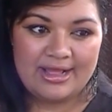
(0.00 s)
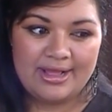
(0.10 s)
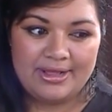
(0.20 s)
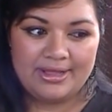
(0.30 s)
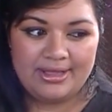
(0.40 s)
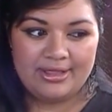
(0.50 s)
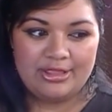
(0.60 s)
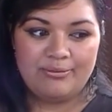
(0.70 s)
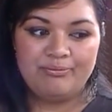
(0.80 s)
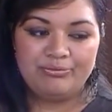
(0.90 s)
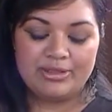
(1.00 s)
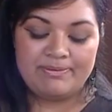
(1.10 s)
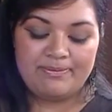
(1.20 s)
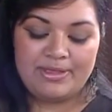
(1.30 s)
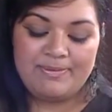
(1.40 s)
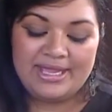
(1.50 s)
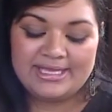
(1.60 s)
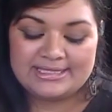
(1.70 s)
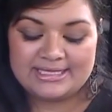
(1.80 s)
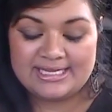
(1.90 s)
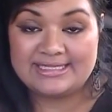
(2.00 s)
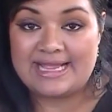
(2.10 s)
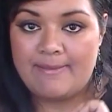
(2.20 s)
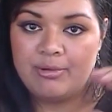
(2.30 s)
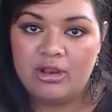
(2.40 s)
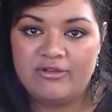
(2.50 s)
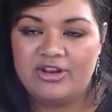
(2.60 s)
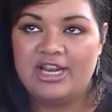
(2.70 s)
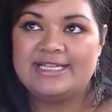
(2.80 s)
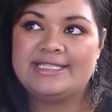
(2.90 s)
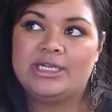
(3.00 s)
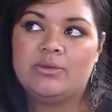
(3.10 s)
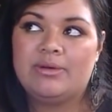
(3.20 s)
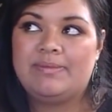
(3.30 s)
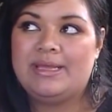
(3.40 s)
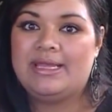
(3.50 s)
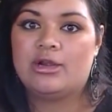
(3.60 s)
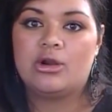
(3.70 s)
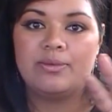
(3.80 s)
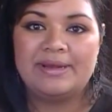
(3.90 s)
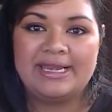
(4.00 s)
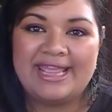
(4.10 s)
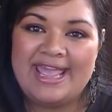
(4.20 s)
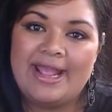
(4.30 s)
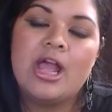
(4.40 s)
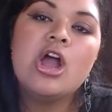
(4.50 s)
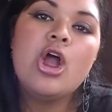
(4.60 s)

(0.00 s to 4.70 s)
The biggest example of a luster would be Urban Decay.